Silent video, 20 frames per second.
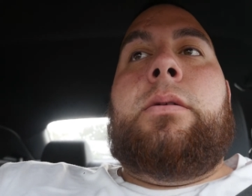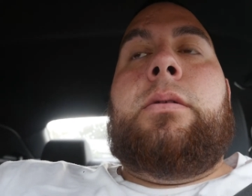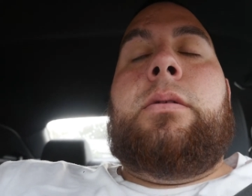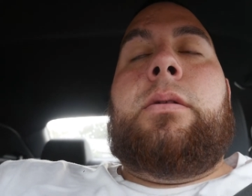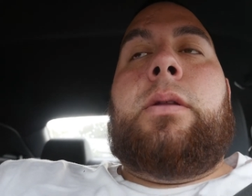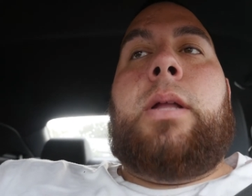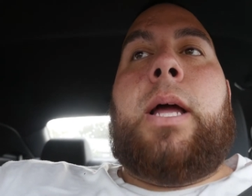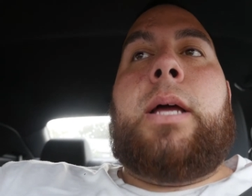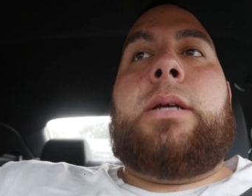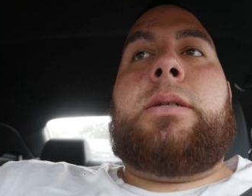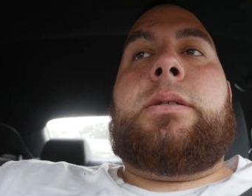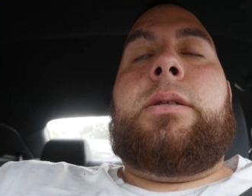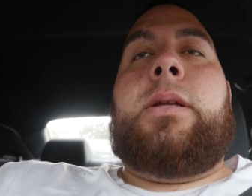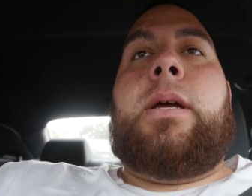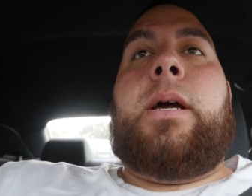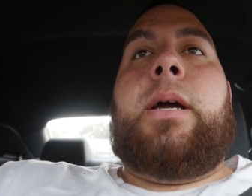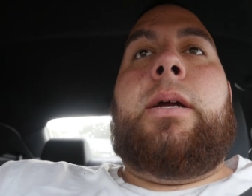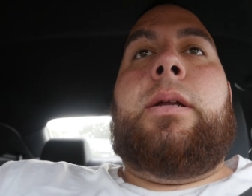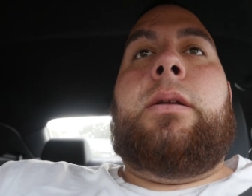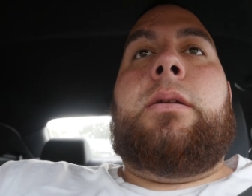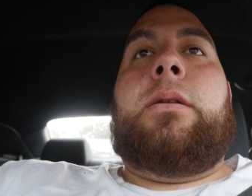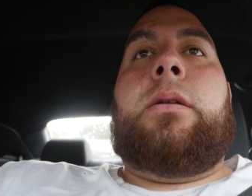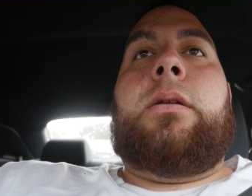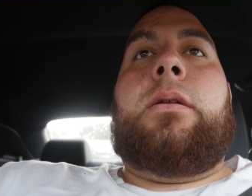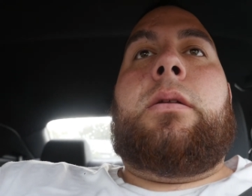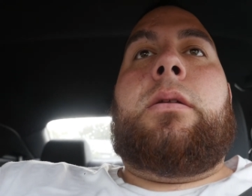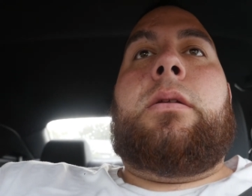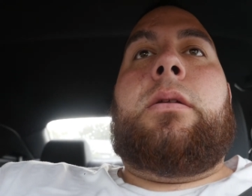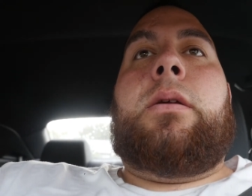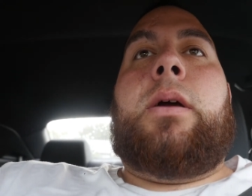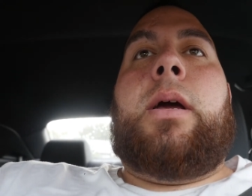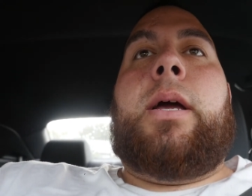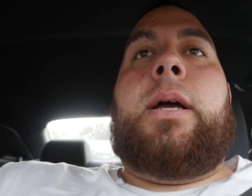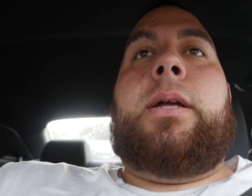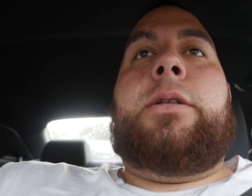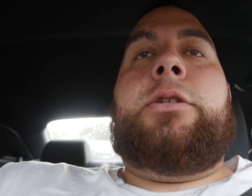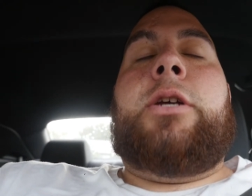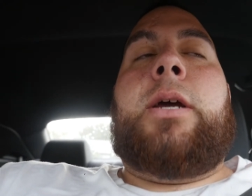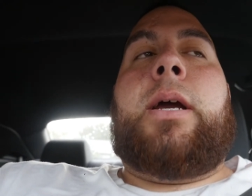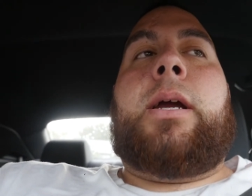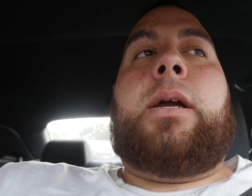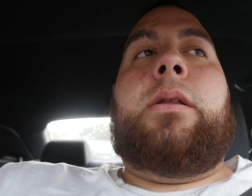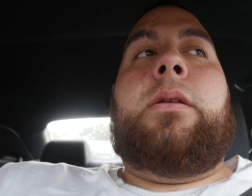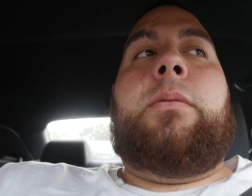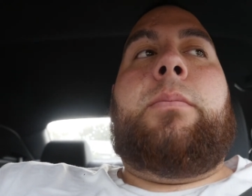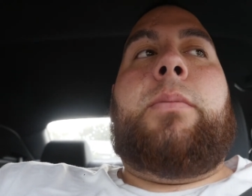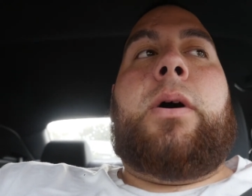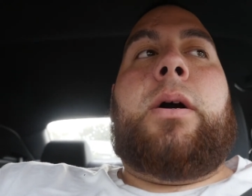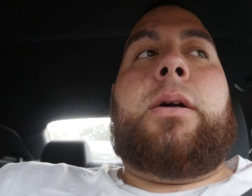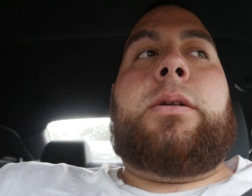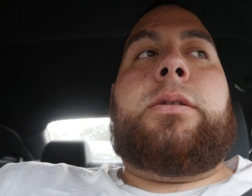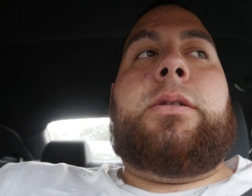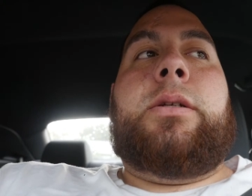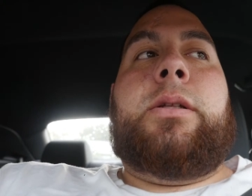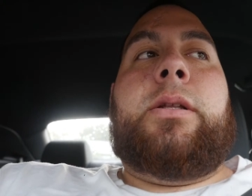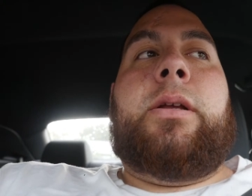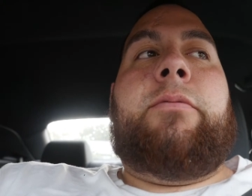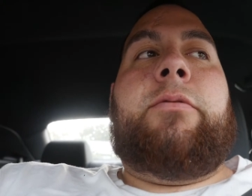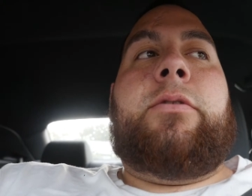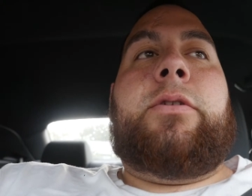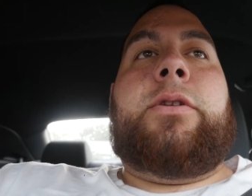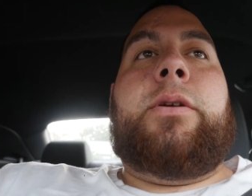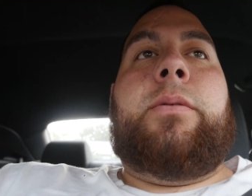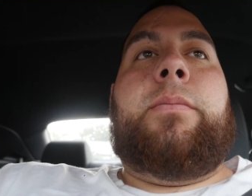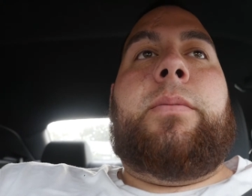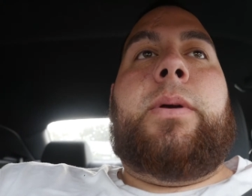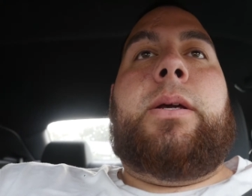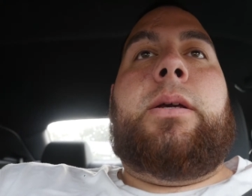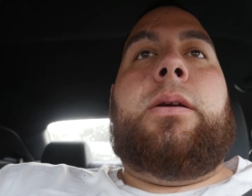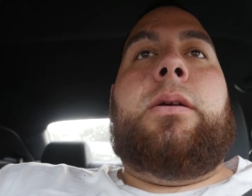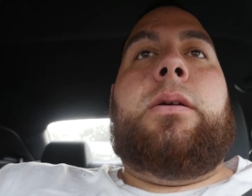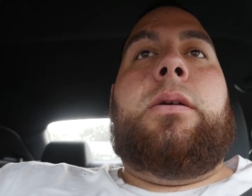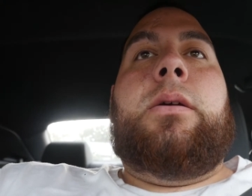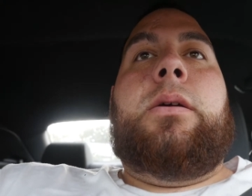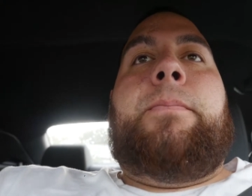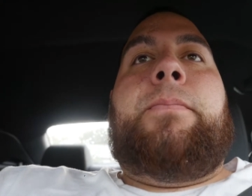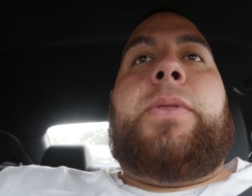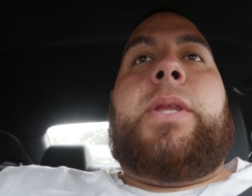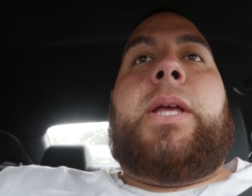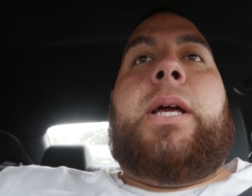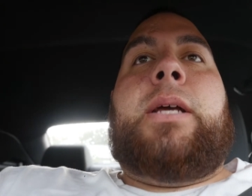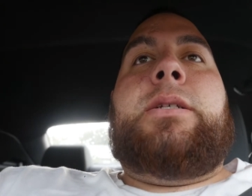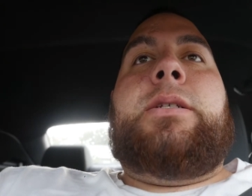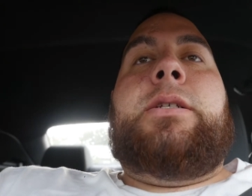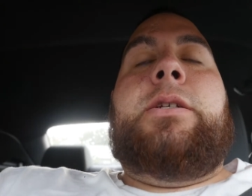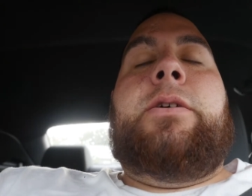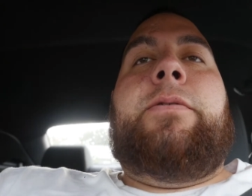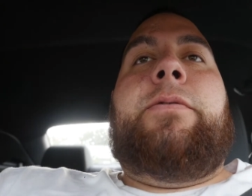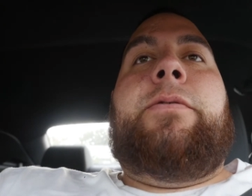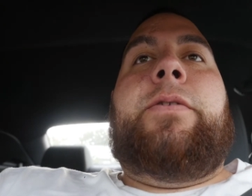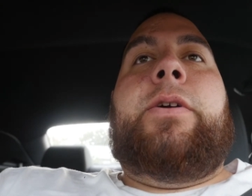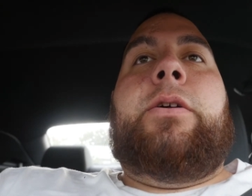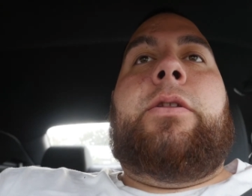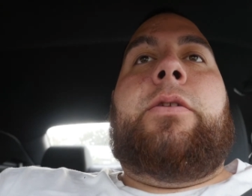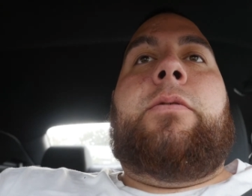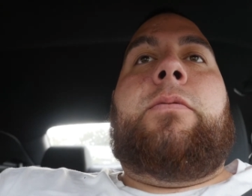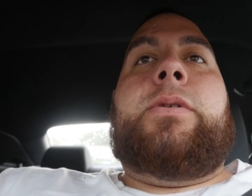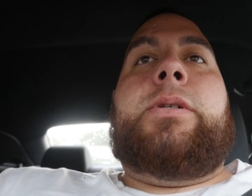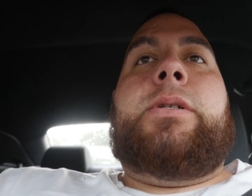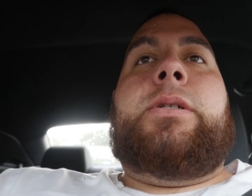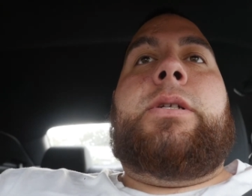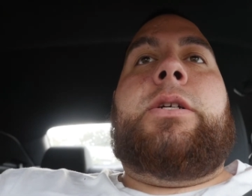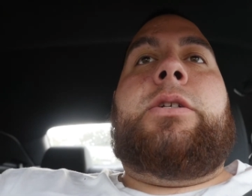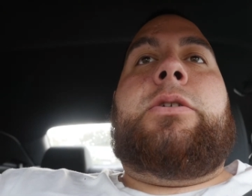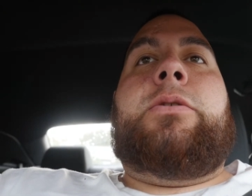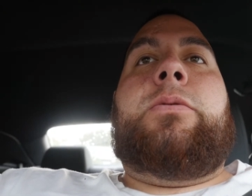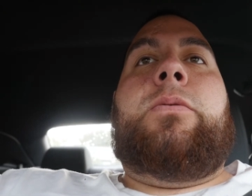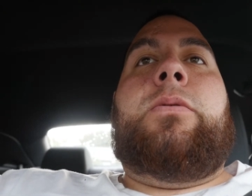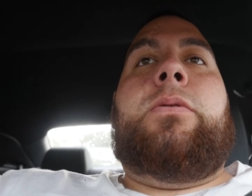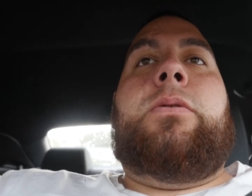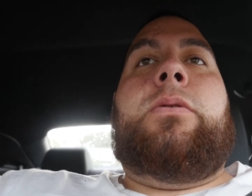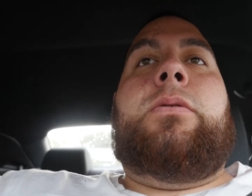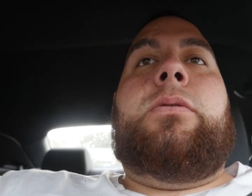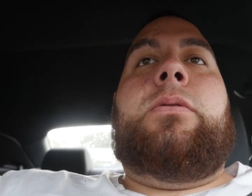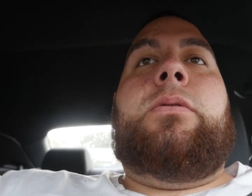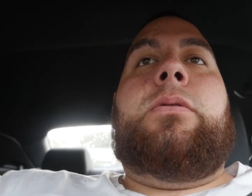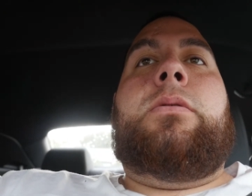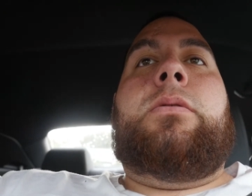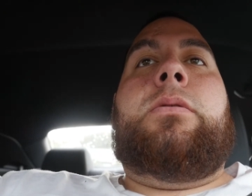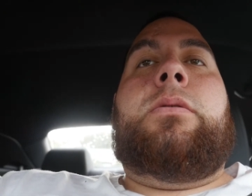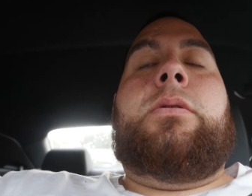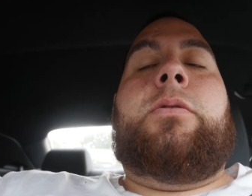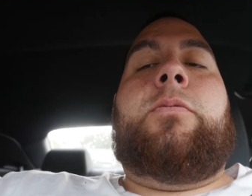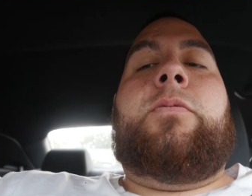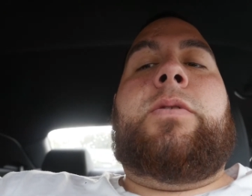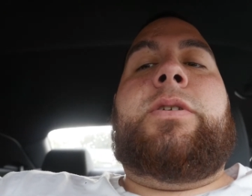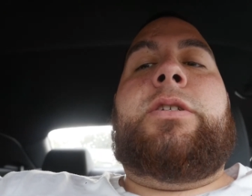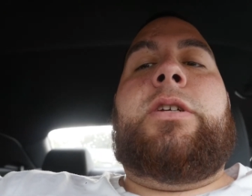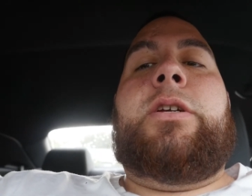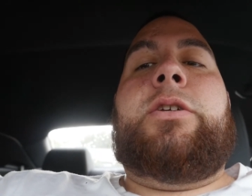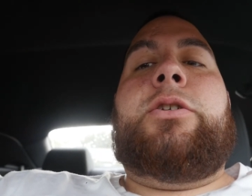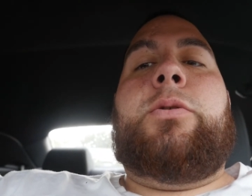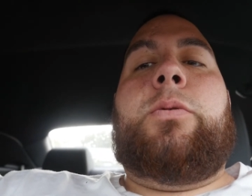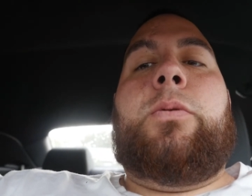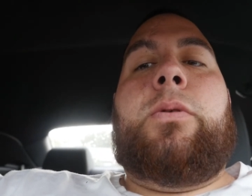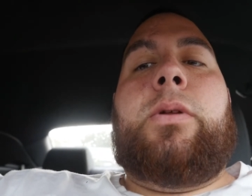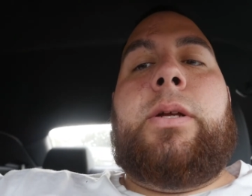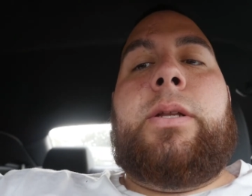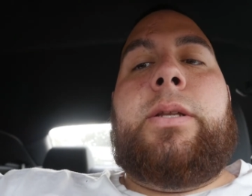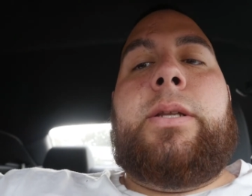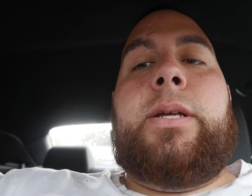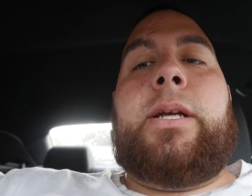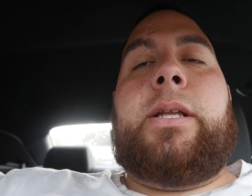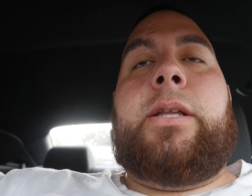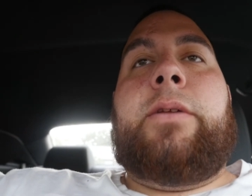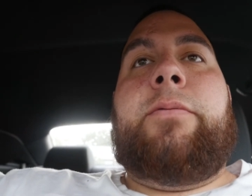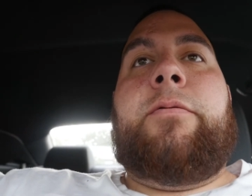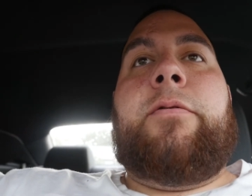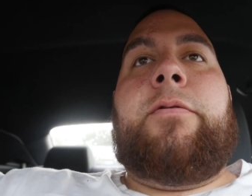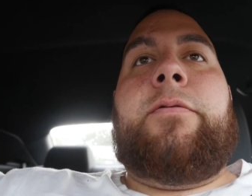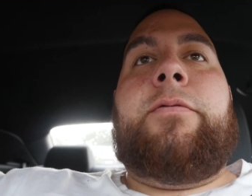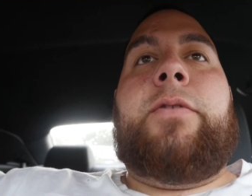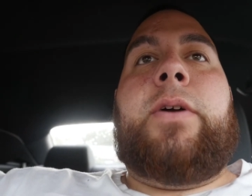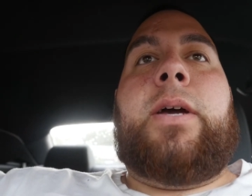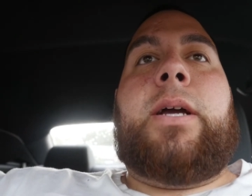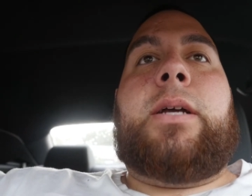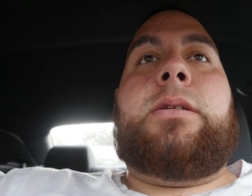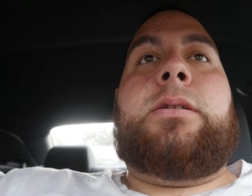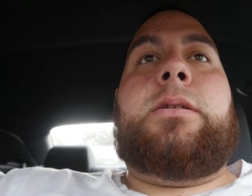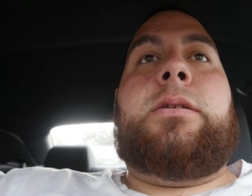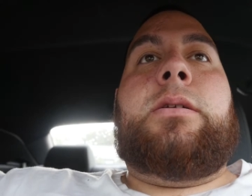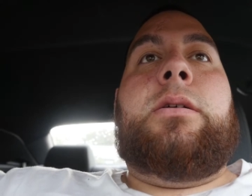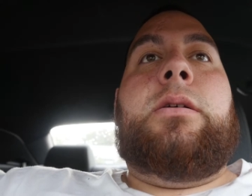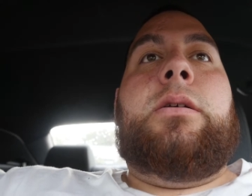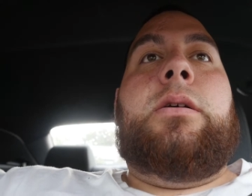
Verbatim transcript: Last night, I had Jack in the Box delivered to me I still feel the residual the residual addictive effects